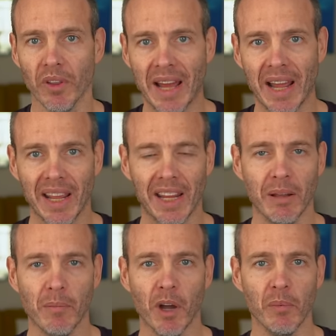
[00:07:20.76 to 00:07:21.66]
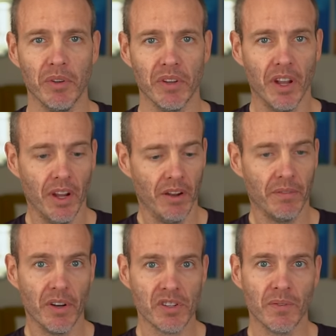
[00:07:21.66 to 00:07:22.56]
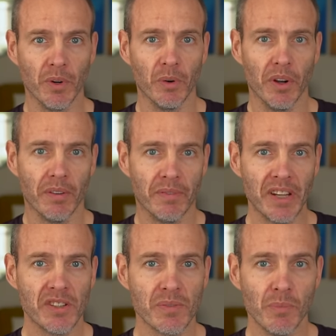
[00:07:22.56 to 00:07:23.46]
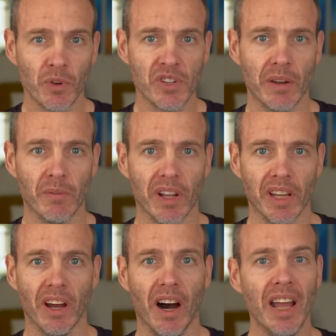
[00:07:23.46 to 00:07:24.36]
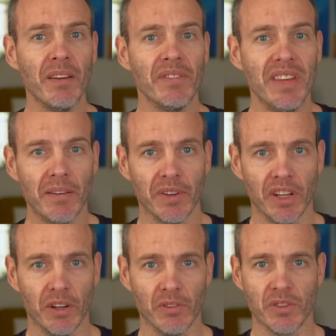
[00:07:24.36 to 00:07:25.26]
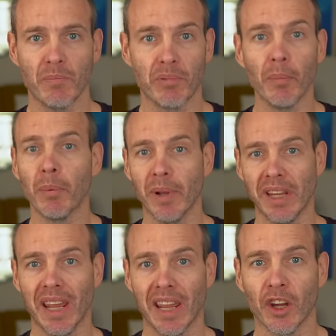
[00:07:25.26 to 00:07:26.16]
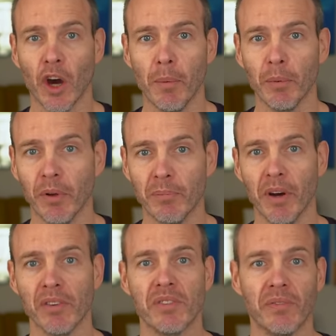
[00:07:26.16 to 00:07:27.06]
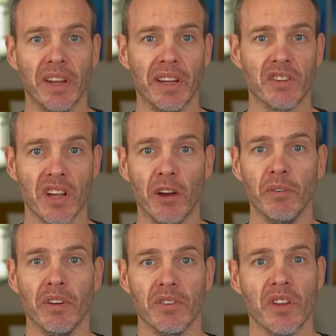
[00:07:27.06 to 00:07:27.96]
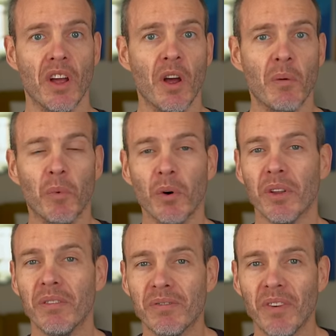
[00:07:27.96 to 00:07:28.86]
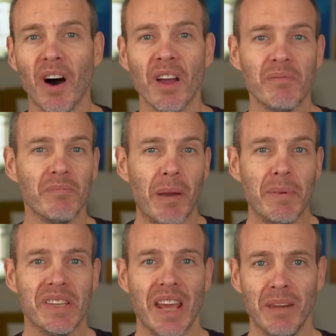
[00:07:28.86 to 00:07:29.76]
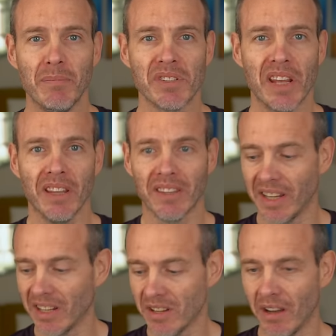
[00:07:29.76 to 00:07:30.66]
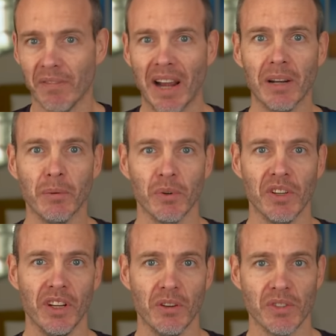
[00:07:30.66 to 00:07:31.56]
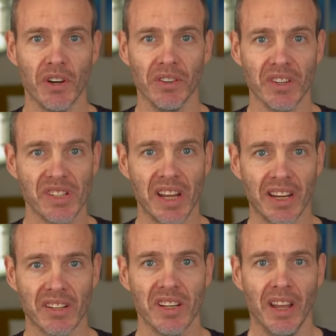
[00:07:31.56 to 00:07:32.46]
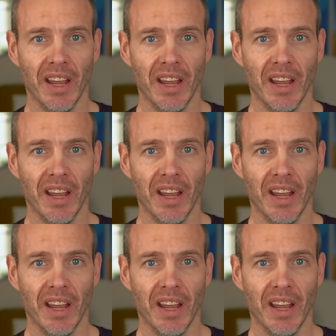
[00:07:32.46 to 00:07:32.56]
on that in a moment. First of all, features more generally. I have never used, probably in common with most Fenix owners, more than 5, maybe 10% of things available to use on the 6.